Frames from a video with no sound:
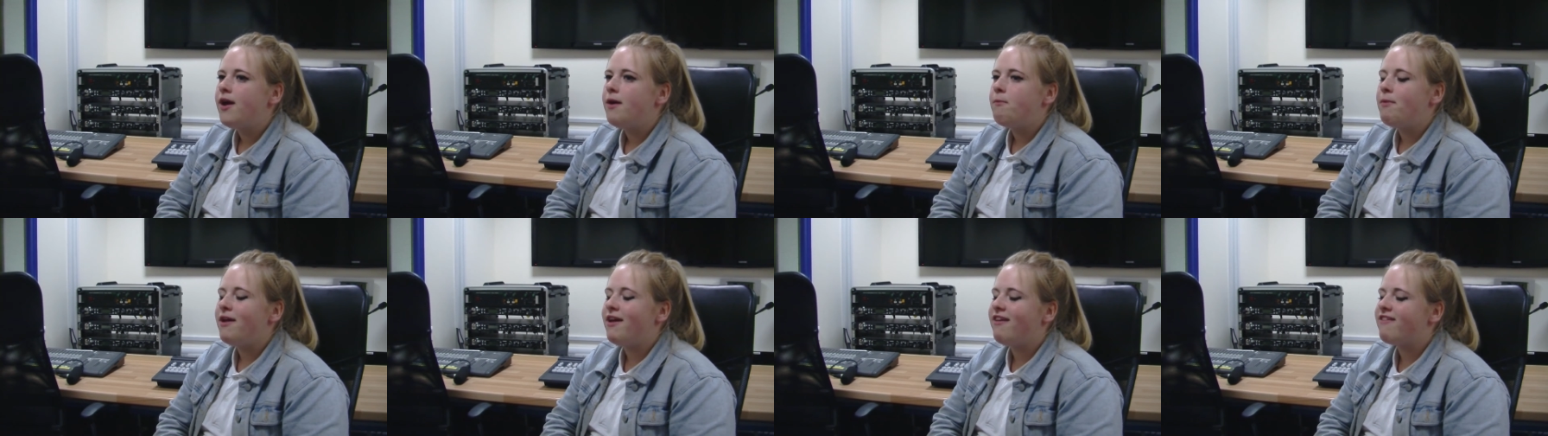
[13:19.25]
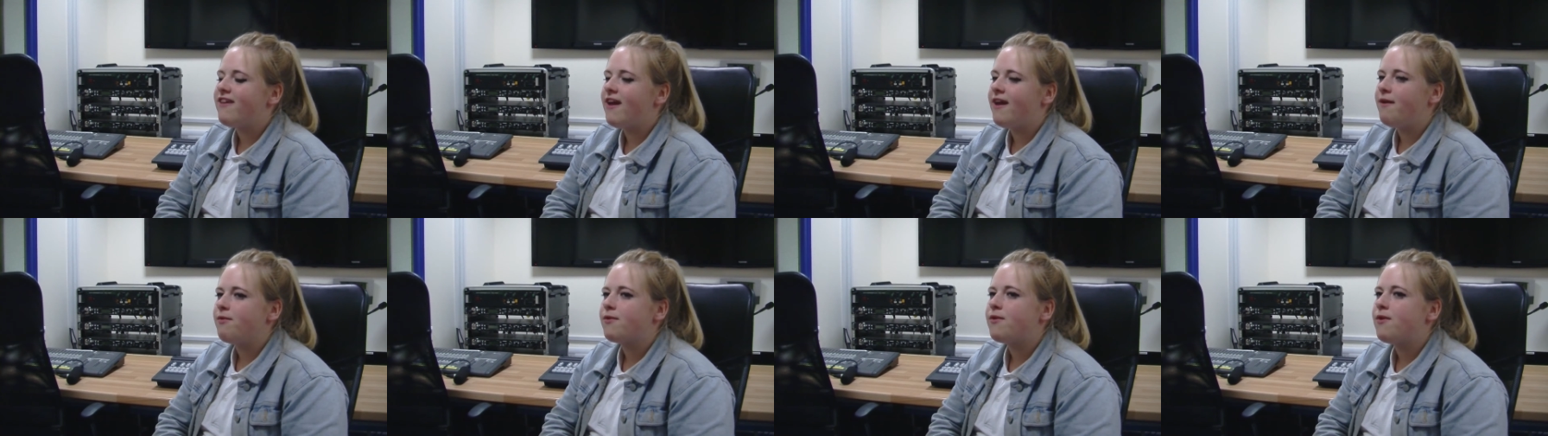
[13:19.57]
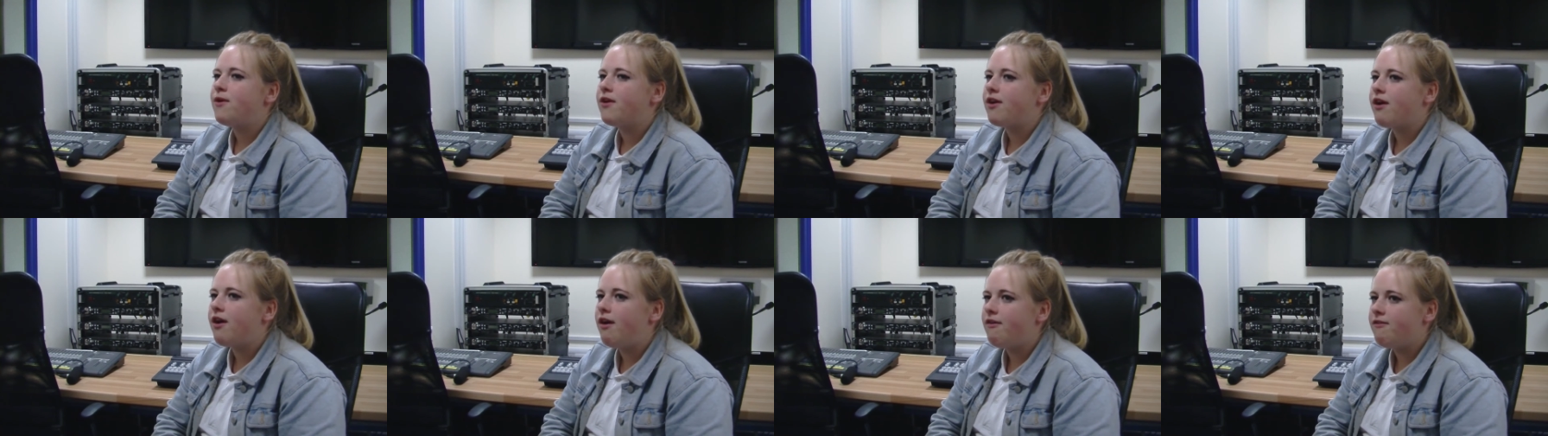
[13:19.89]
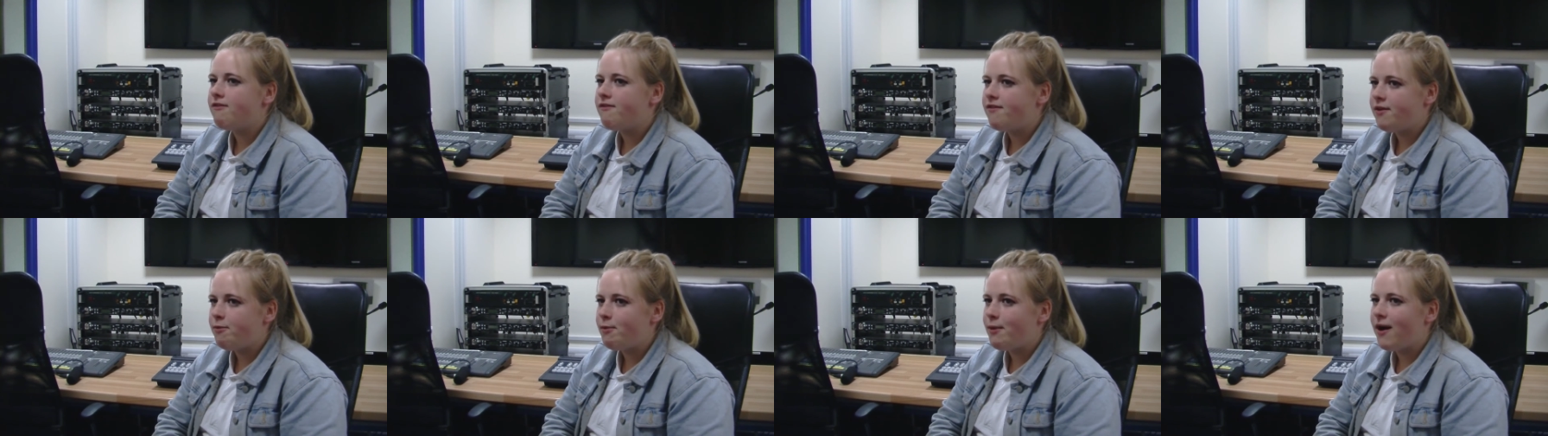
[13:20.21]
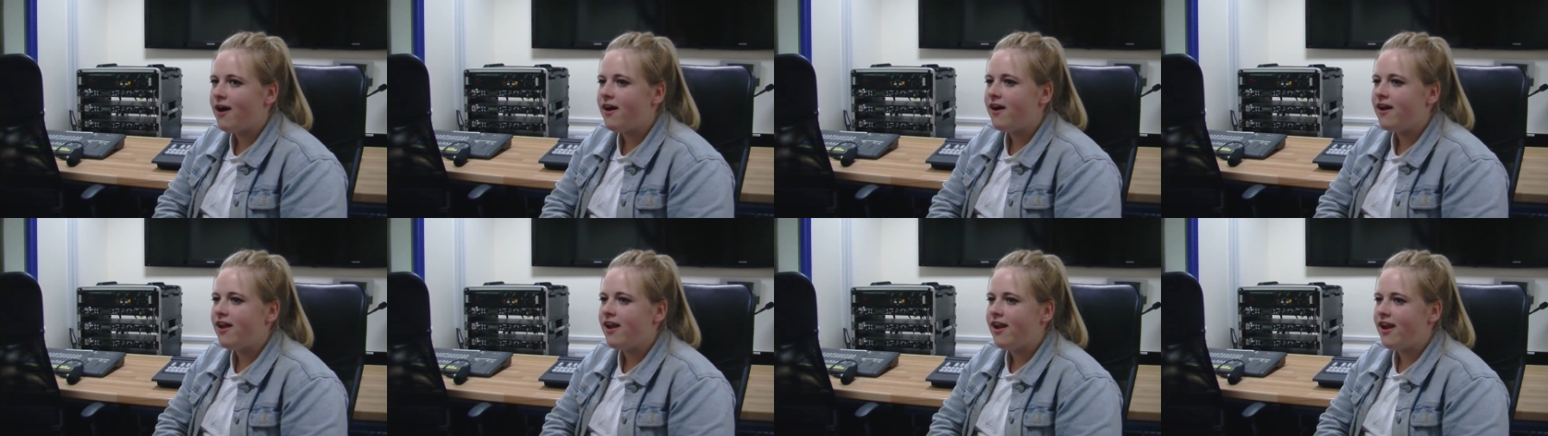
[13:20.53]
but he seems quite confident
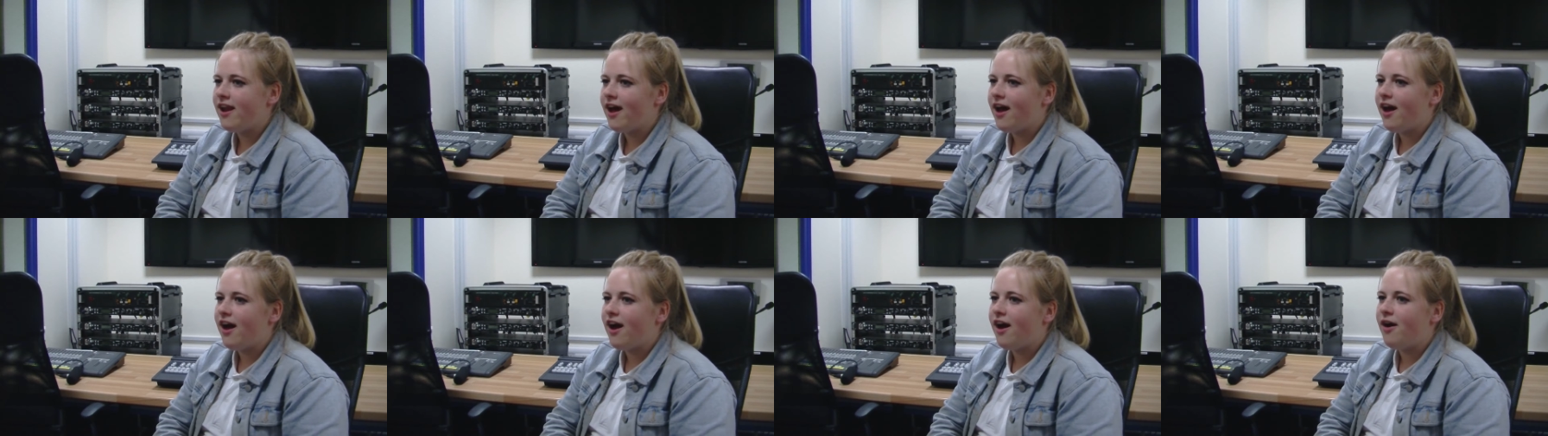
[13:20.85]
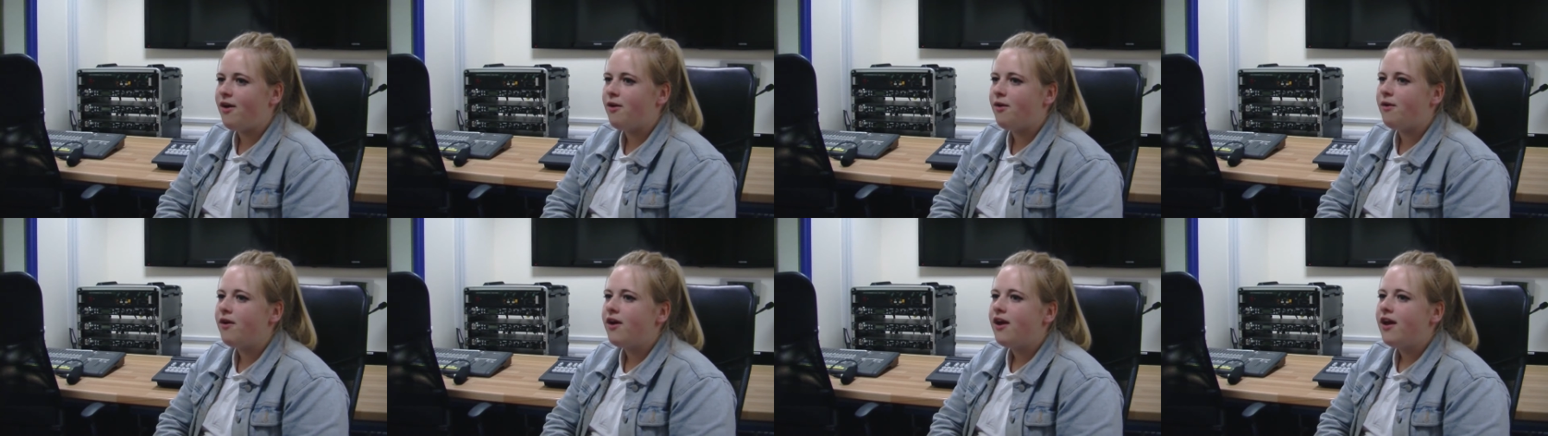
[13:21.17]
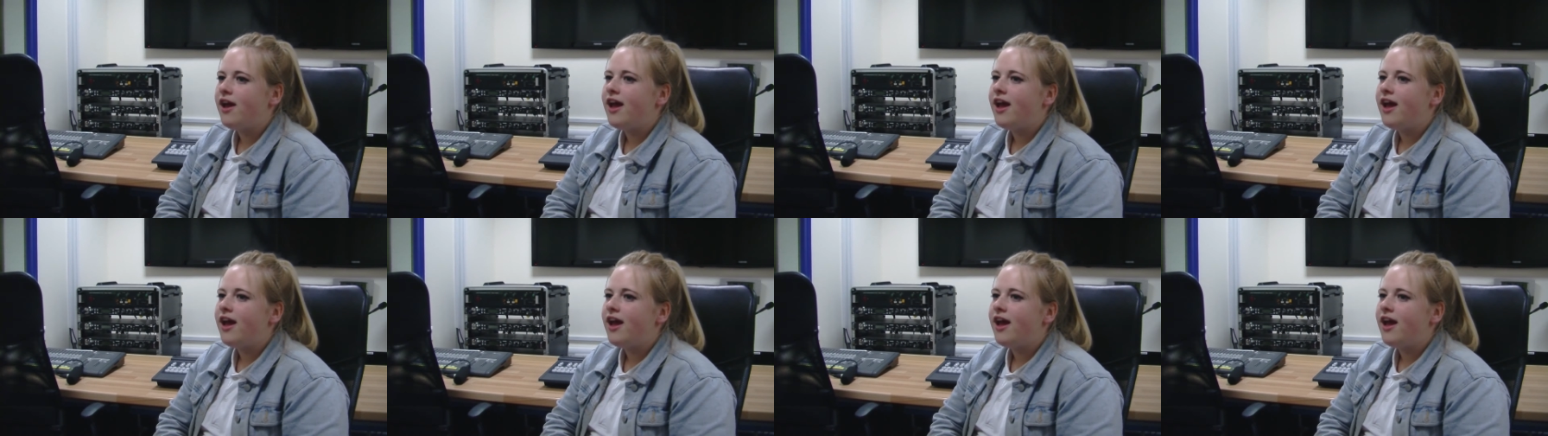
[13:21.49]
about it now.